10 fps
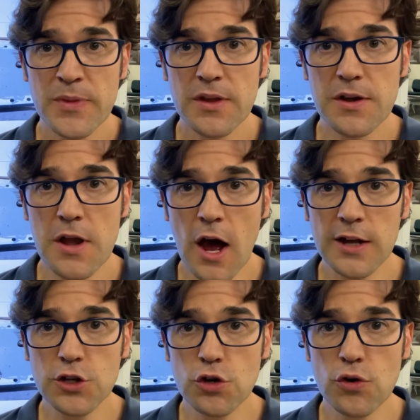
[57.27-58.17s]

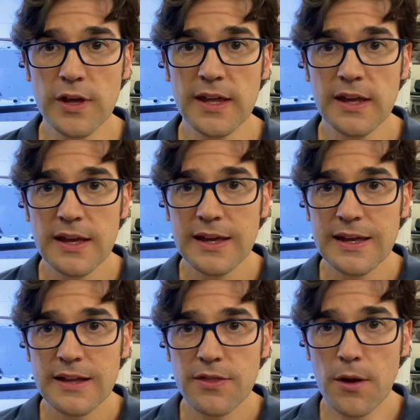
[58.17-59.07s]
not doing
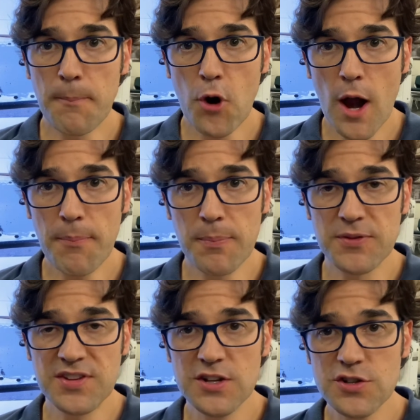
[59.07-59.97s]
the proper
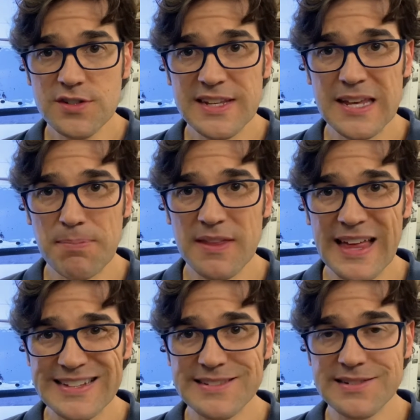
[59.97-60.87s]
procedures, keeping
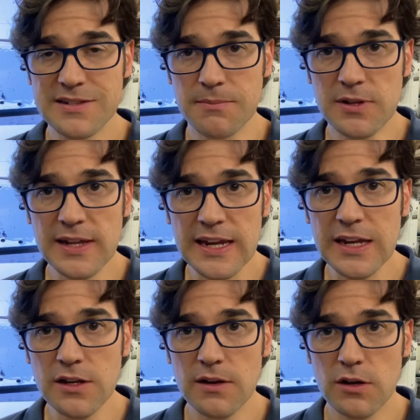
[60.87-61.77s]
that system
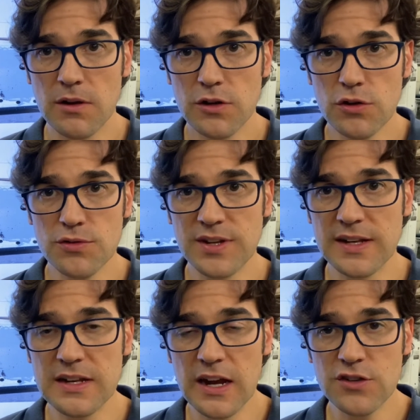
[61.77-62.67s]
clean,
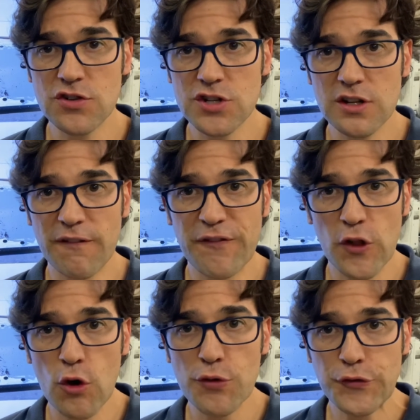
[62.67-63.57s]
using nitrogen to
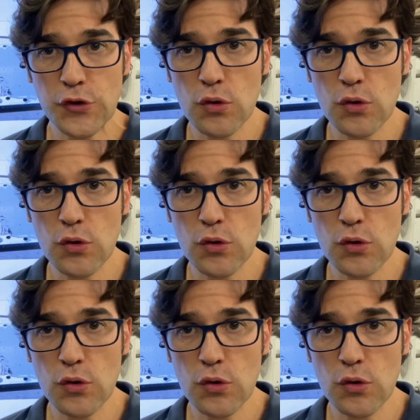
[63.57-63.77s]
flow through